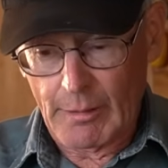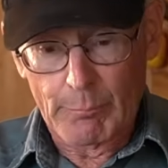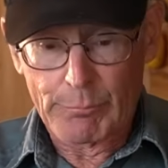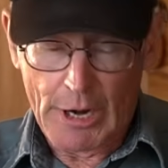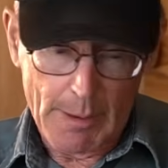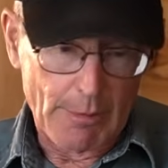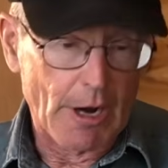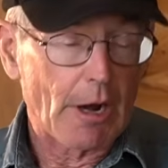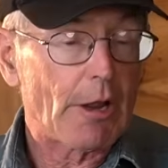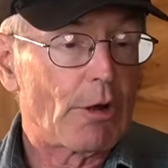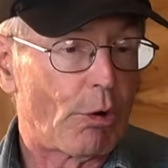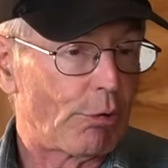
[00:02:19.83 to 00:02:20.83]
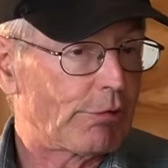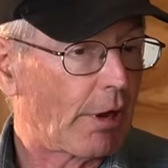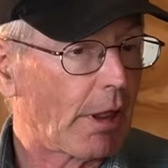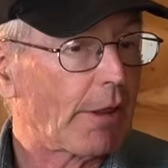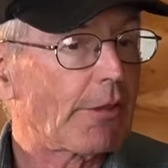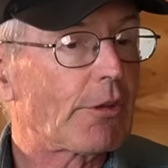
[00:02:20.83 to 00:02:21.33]
Primarily
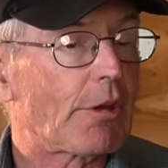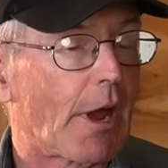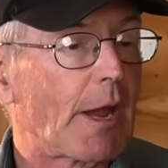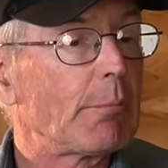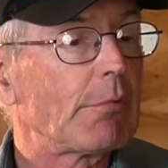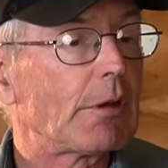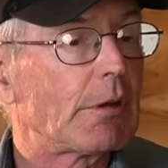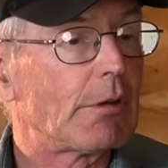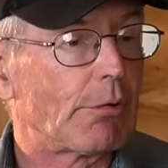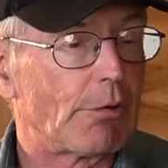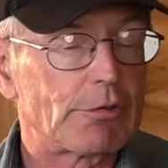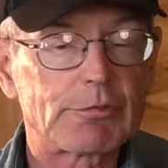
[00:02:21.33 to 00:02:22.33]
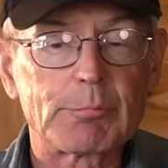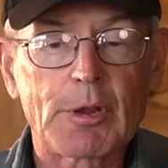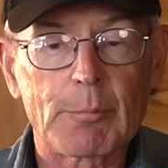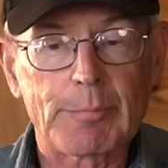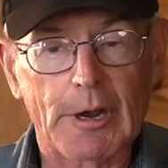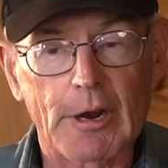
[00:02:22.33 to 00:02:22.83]
no-till at the time, doing some
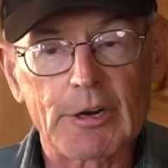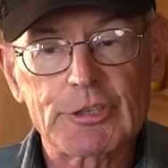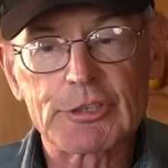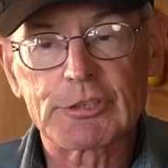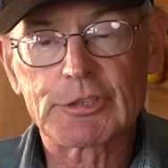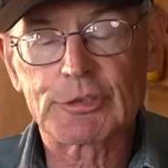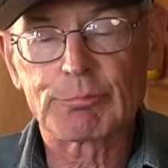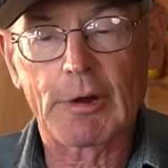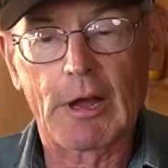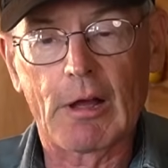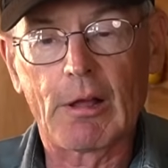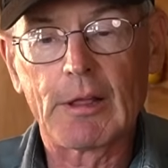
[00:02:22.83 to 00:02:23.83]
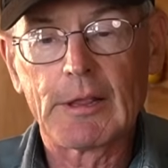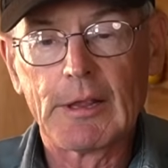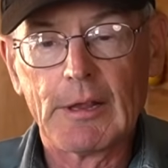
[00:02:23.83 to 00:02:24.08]
comparisons as well.